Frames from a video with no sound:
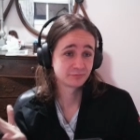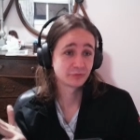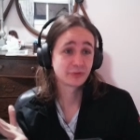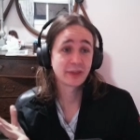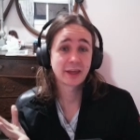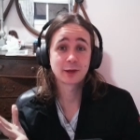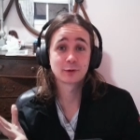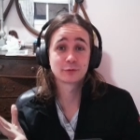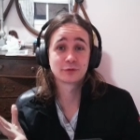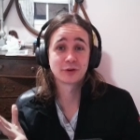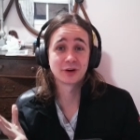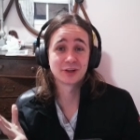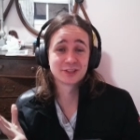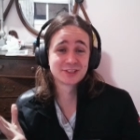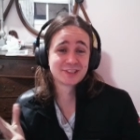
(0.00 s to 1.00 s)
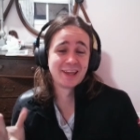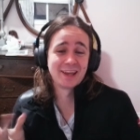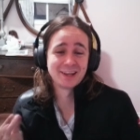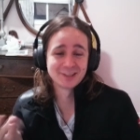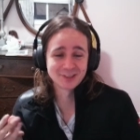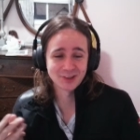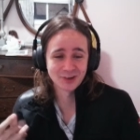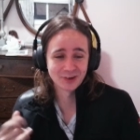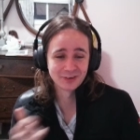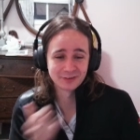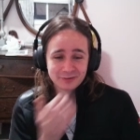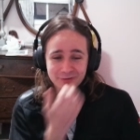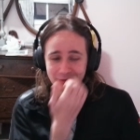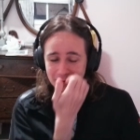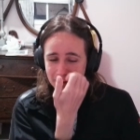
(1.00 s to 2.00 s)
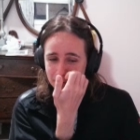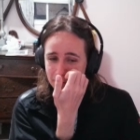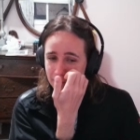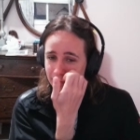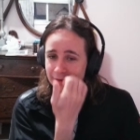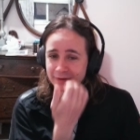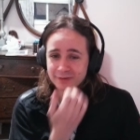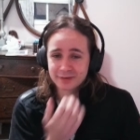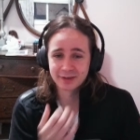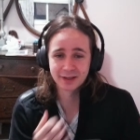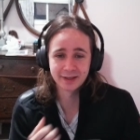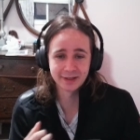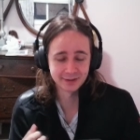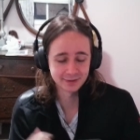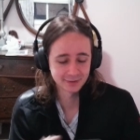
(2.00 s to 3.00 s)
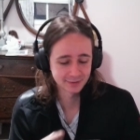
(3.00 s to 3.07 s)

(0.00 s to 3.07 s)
thank you for staying so long for the people that are still here.